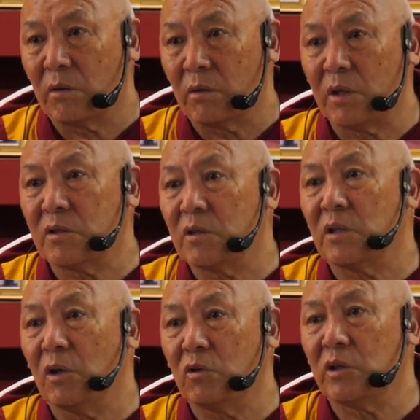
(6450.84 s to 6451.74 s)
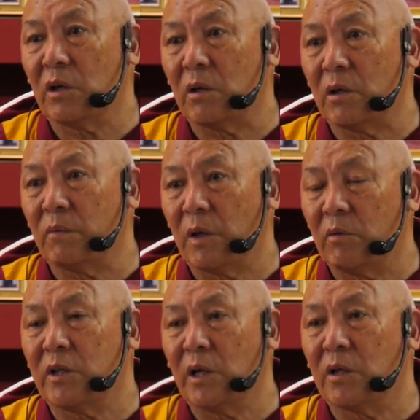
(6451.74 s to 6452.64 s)
This is illogical. If
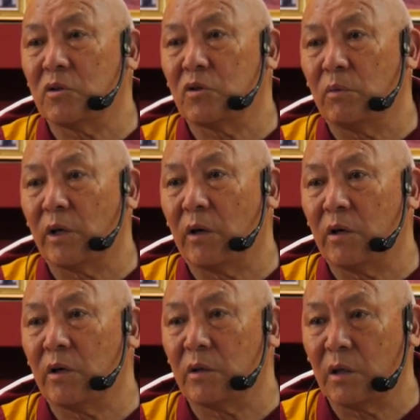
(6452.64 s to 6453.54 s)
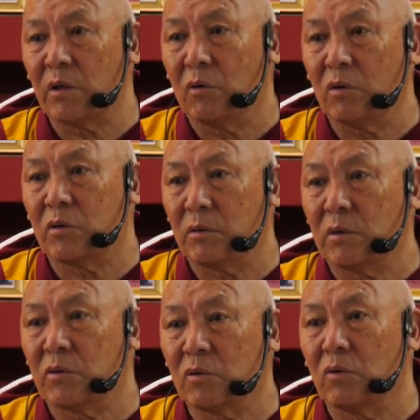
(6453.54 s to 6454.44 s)
everything has to be created, then God,
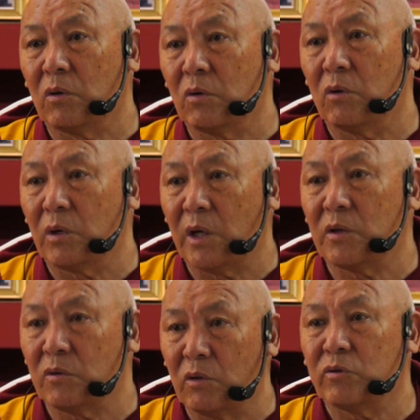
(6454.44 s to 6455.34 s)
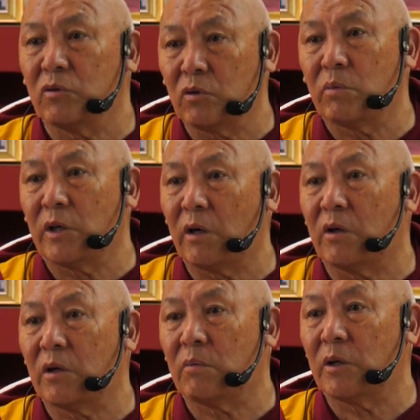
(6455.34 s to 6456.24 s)
the so-called God, has also to be
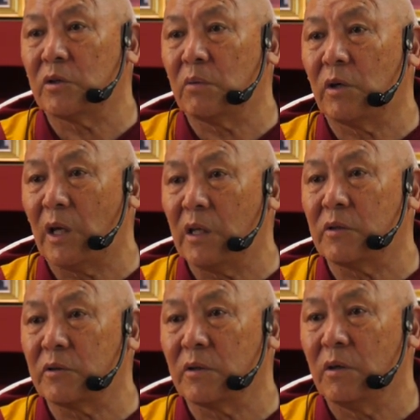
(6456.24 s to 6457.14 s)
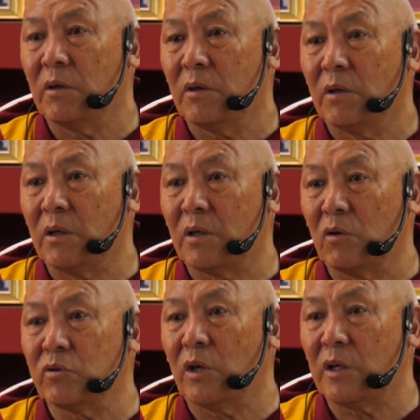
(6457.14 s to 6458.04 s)
created by someone else. It
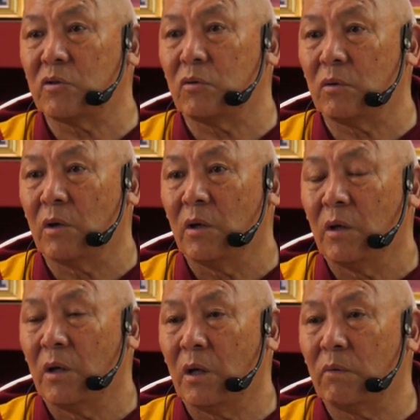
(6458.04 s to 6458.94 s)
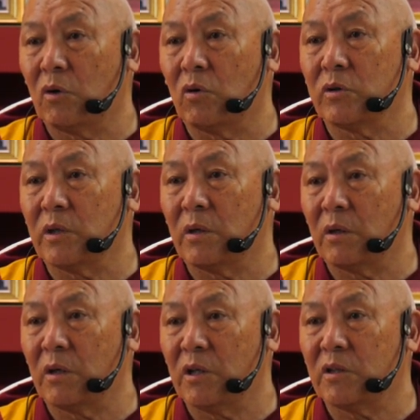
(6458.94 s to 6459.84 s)
also has to have a cause and a
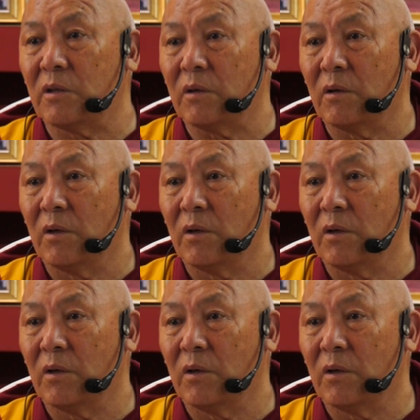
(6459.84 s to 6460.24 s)
condition.